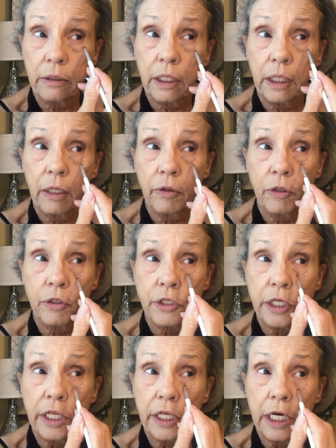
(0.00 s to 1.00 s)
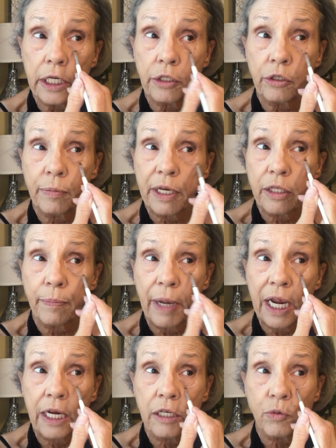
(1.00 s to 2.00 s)
You know, there's nothing I can do about the
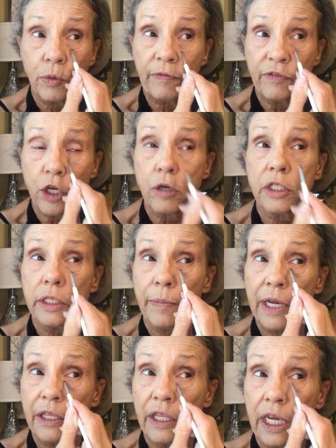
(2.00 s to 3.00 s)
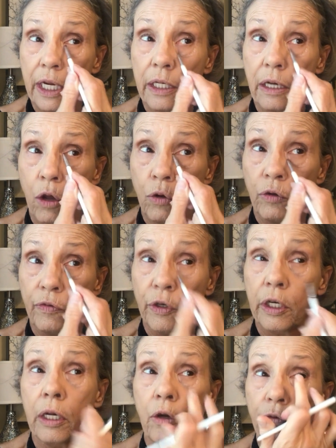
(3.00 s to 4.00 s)
bags. We've talked about that over
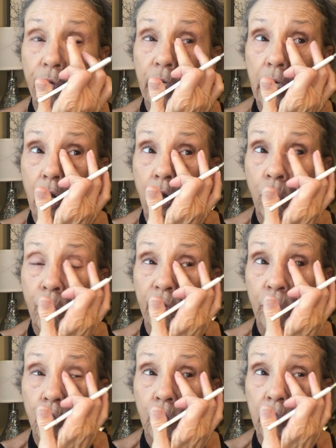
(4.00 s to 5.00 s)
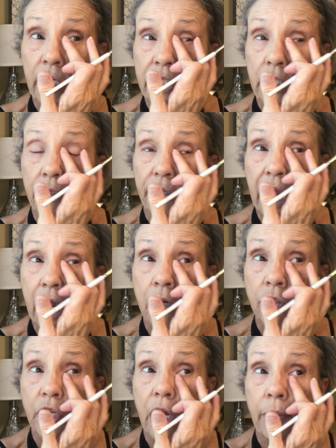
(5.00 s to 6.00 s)
and over and over till the
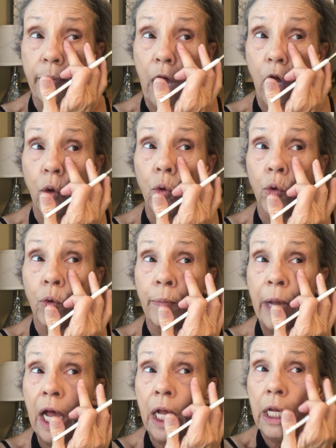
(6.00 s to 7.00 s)
cows come home.